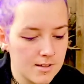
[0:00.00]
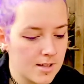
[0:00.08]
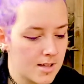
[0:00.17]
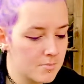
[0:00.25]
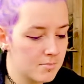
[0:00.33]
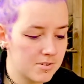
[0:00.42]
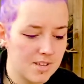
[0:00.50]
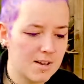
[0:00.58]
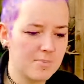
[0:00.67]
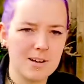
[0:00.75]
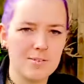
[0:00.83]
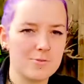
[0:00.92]
But yeah,
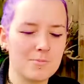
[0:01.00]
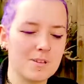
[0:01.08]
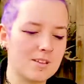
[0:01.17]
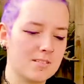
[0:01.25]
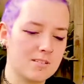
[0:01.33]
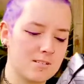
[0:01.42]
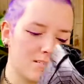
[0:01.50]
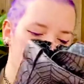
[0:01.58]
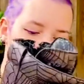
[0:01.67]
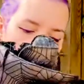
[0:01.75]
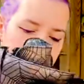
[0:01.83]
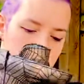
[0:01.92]
apart from that, they're
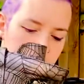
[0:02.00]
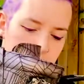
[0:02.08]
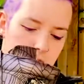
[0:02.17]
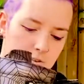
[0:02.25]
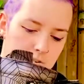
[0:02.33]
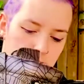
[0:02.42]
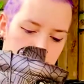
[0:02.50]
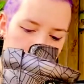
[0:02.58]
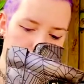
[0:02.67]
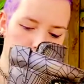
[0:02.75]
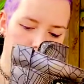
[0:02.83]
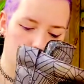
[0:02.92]
really good
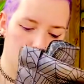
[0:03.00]
condition.